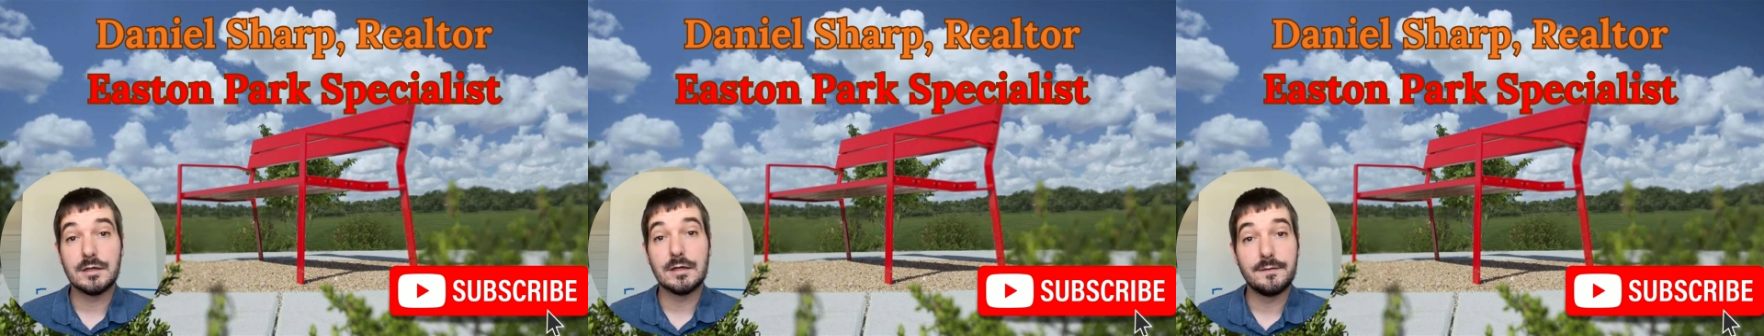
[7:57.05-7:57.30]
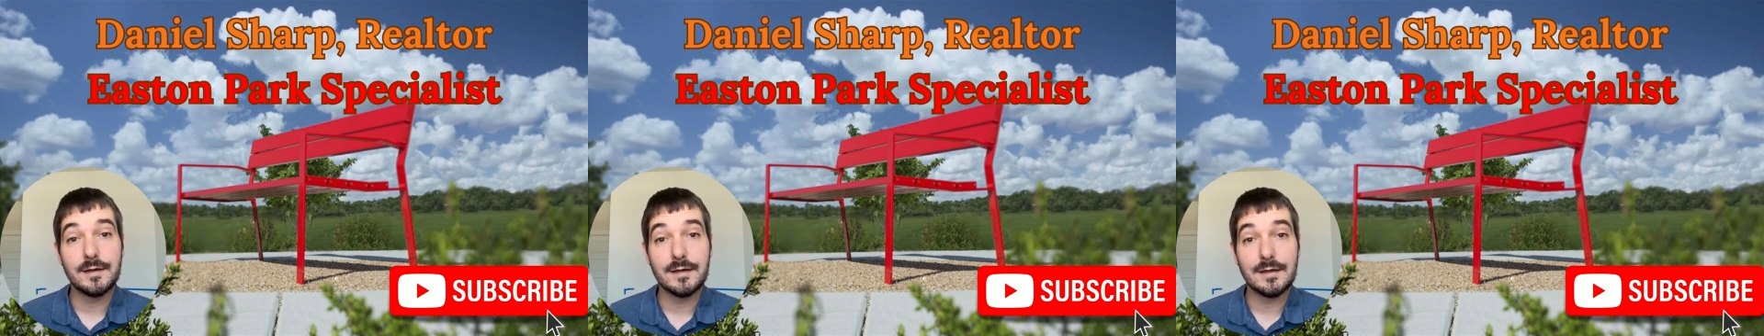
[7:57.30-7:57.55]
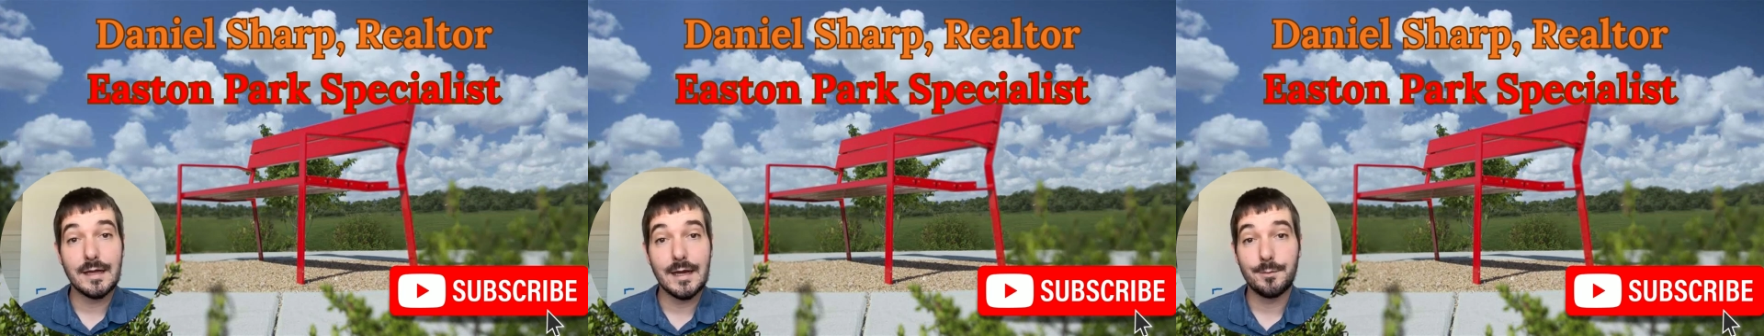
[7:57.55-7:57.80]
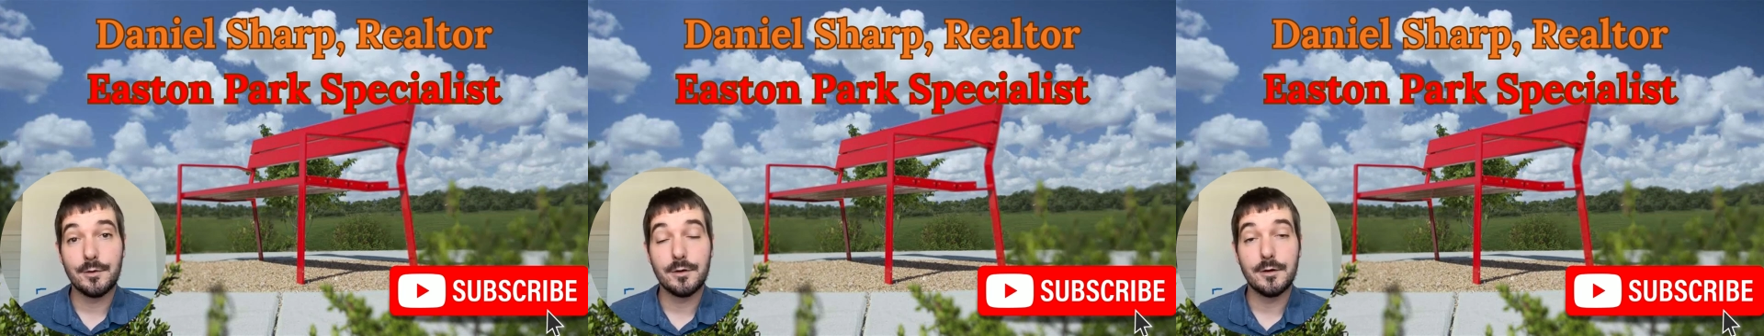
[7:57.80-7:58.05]
living in the
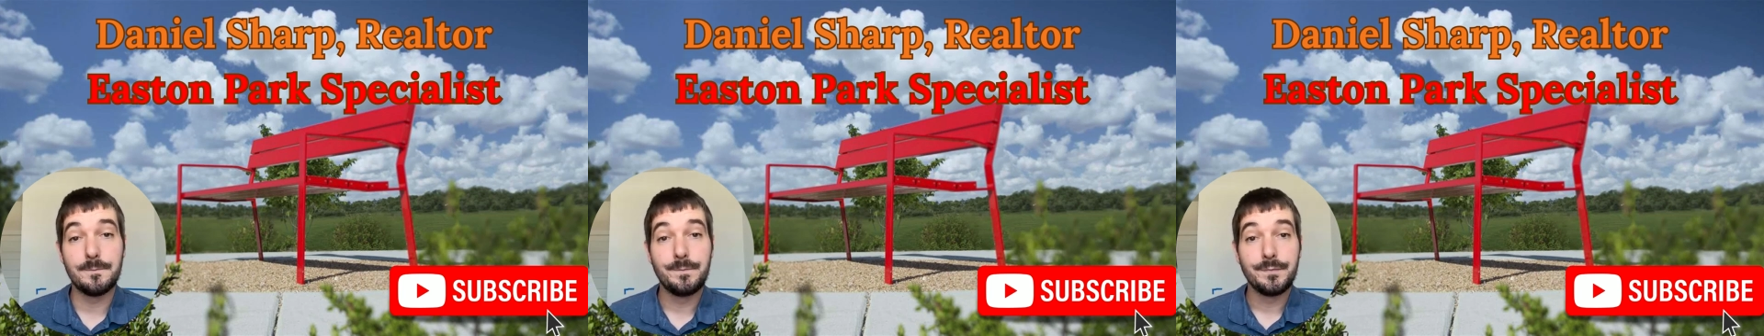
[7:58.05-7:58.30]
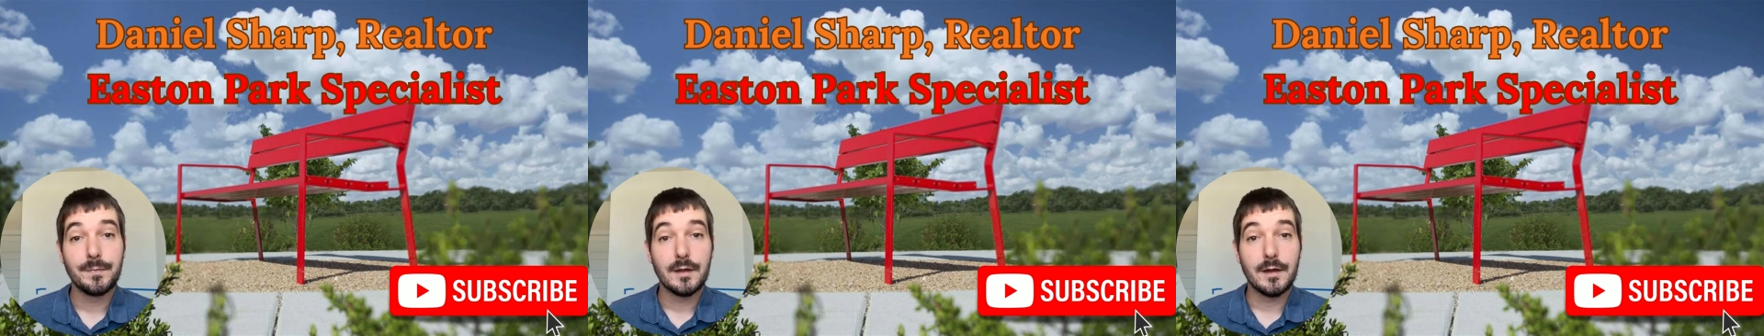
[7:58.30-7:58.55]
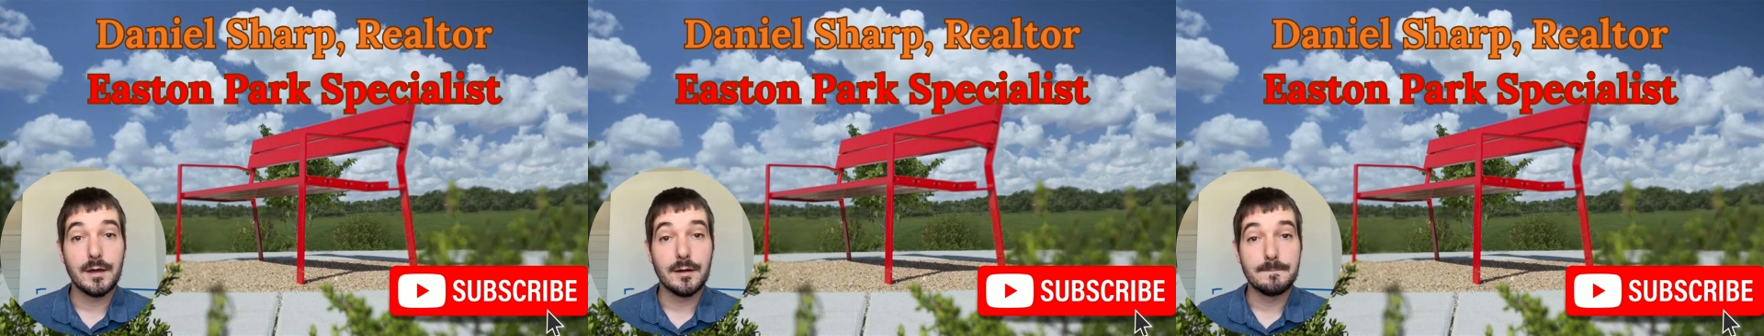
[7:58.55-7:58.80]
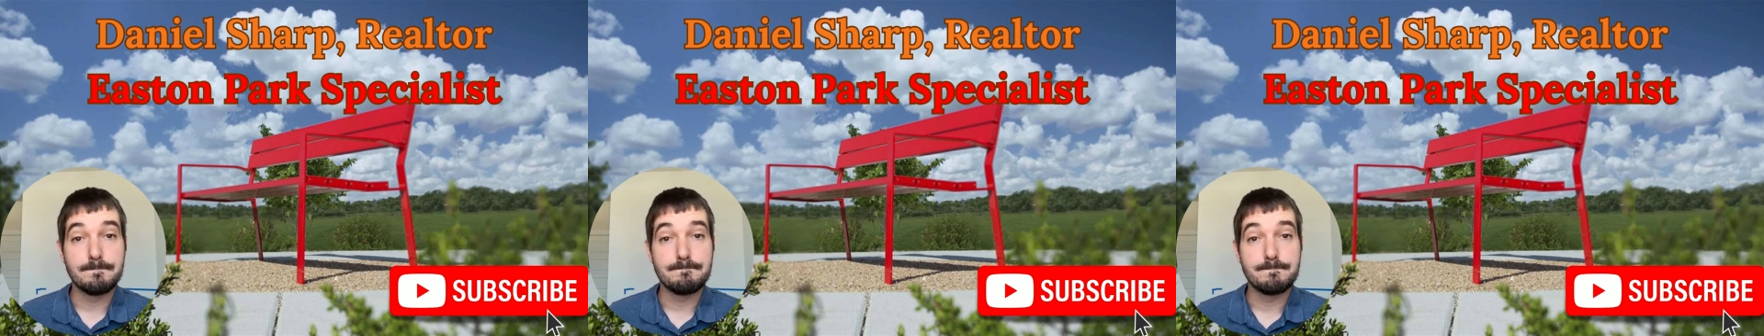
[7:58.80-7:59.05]
neighborhood.
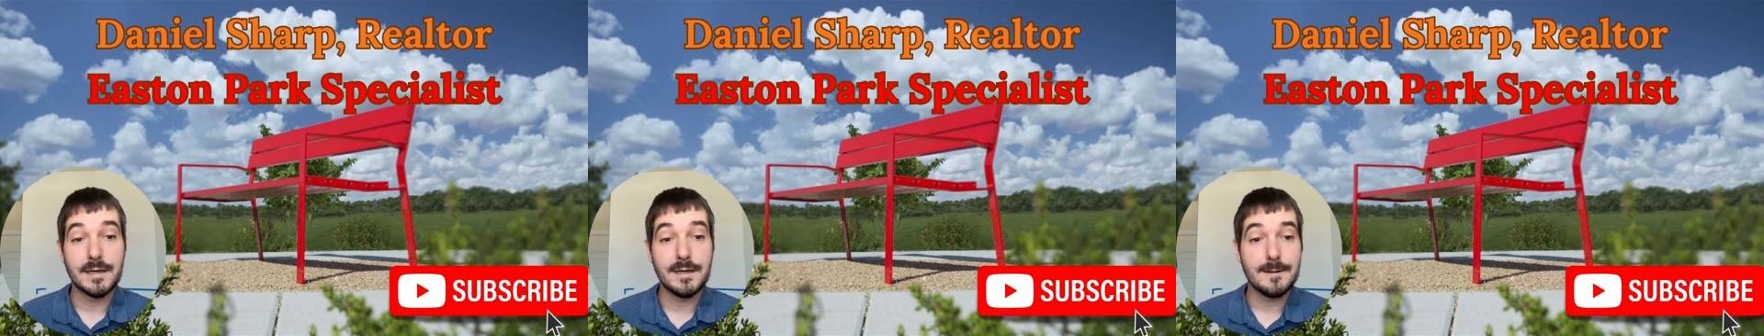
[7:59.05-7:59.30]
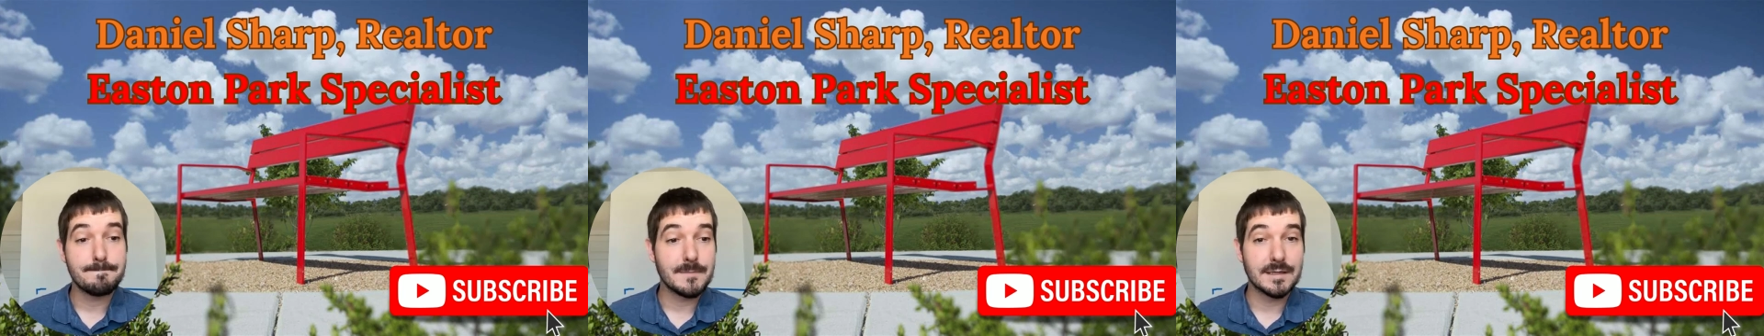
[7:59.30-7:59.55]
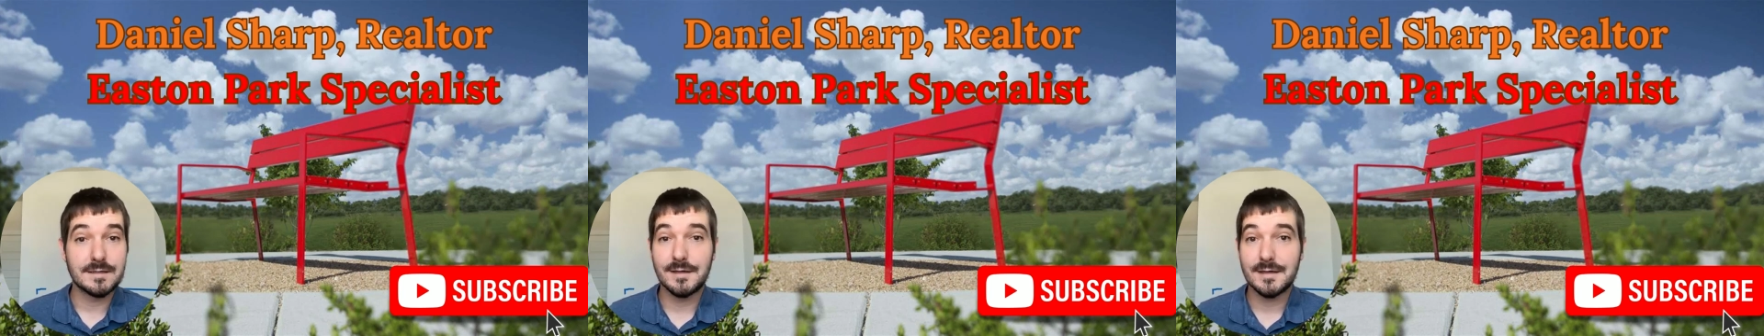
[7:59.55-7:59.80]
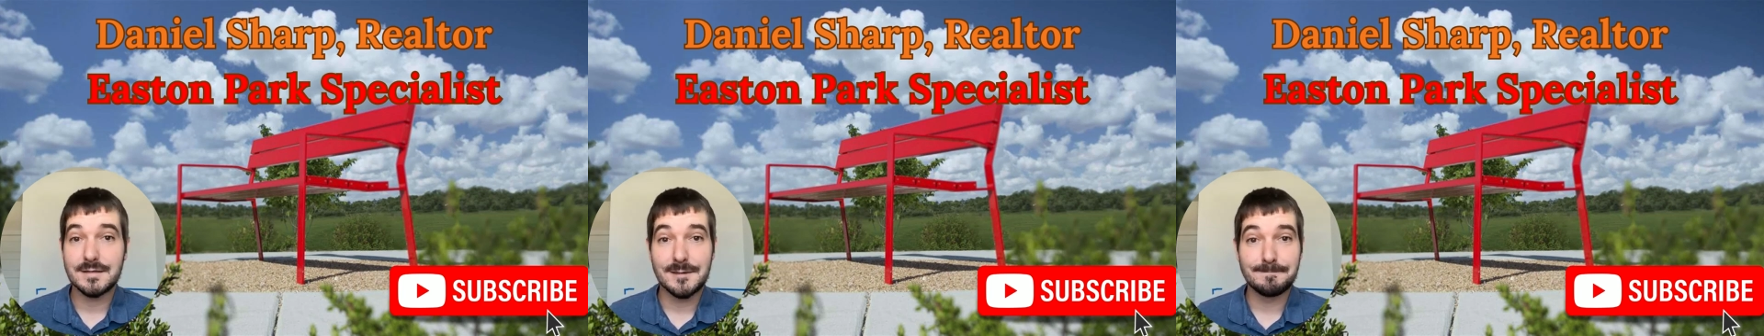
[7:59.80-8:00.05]
But yeah, until
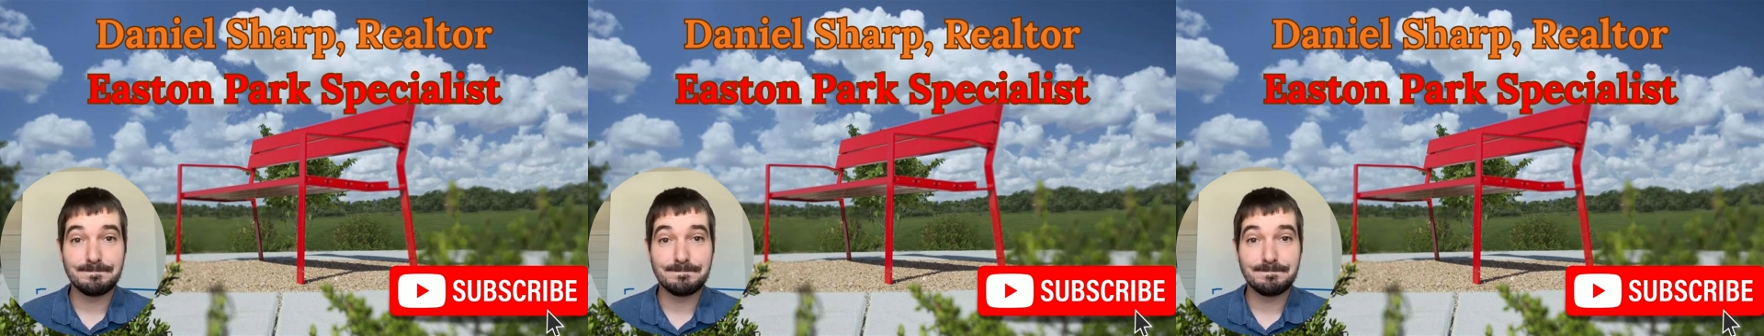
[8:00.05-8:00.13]
next time,